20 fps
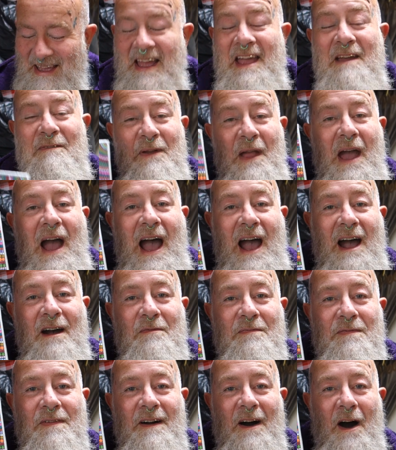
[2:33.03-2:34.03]
If you
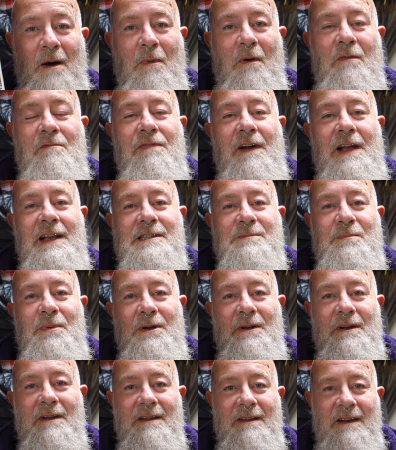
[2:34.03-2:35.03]
have, I'm on
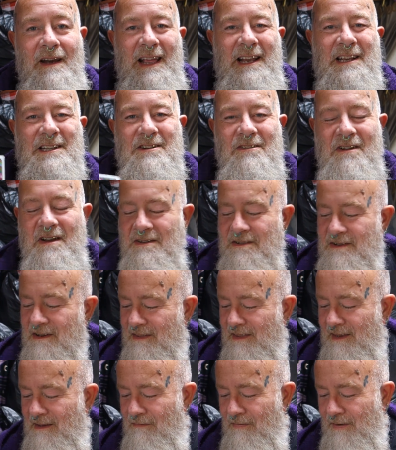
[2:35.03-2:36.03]
Facebook, links are under
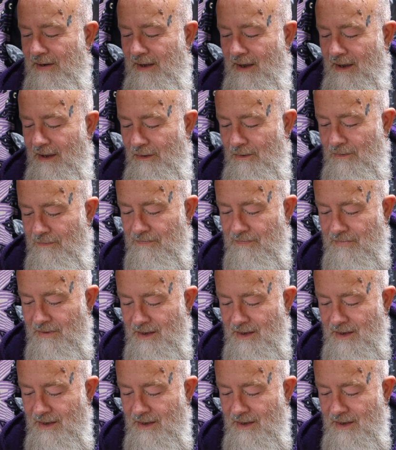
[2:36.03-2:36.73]
the video.